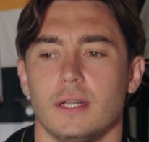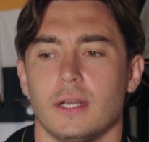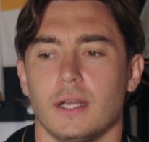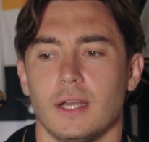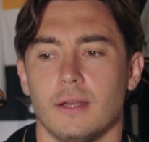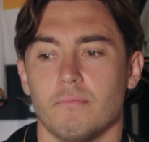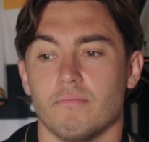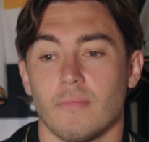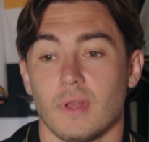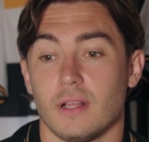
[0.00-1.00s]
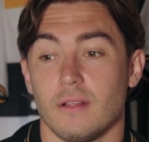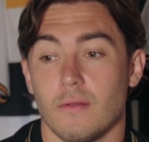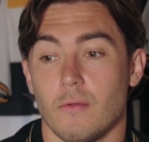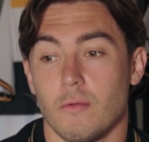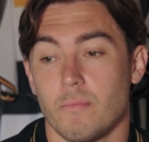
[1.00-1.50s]
that. Um,
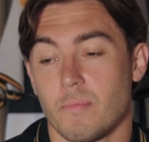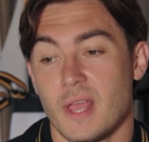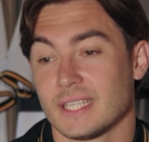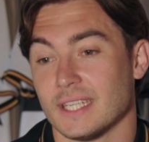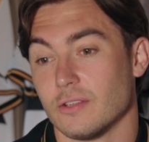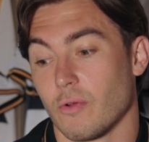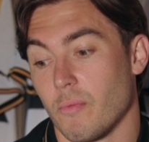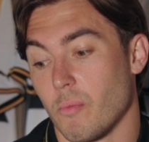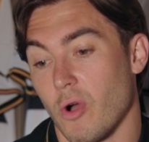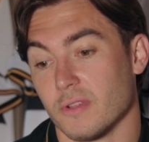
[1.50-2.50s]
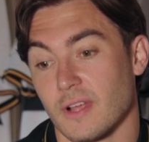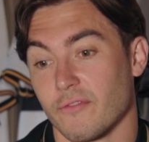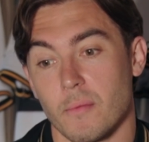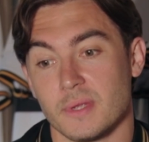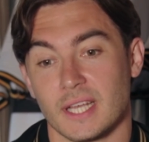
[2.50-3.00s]
basically just more or less I've
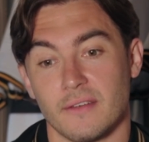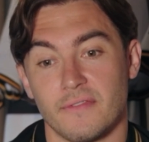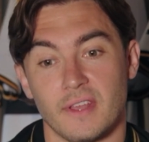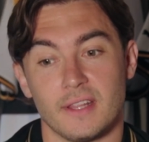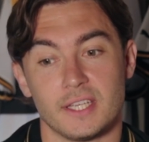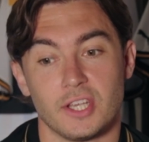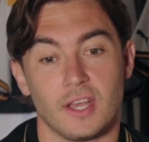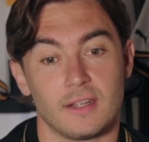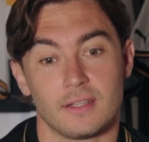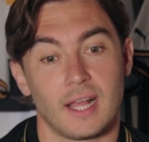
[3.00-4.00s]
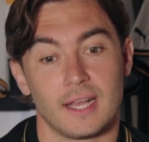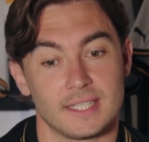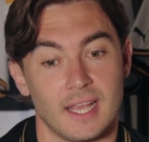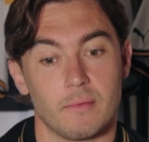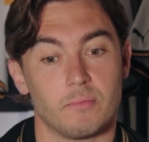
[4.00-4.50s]
got myself fit this year. Like I
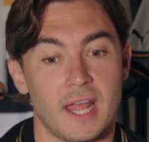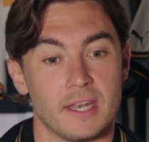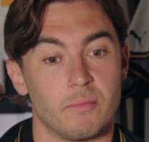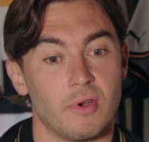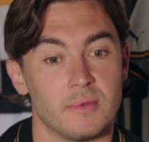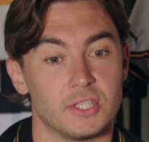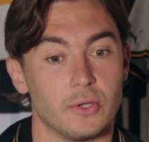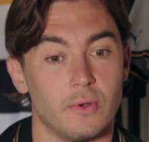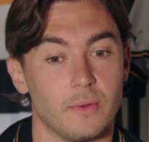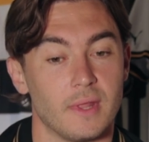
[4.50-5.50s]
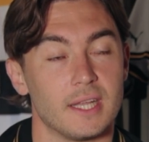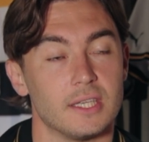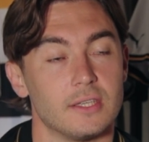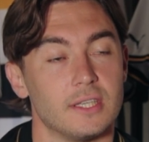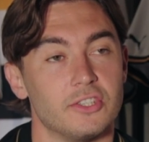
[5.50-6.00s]
say, I ended prematurely with that
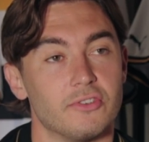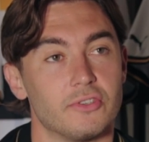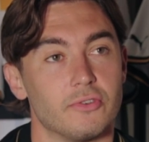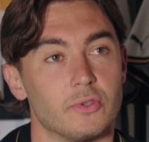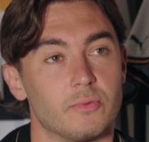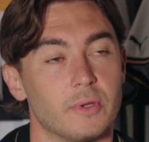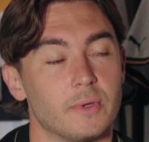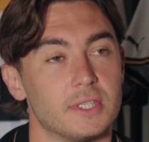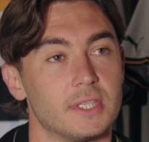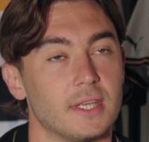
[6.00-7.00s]
injury at Shrewsbury, which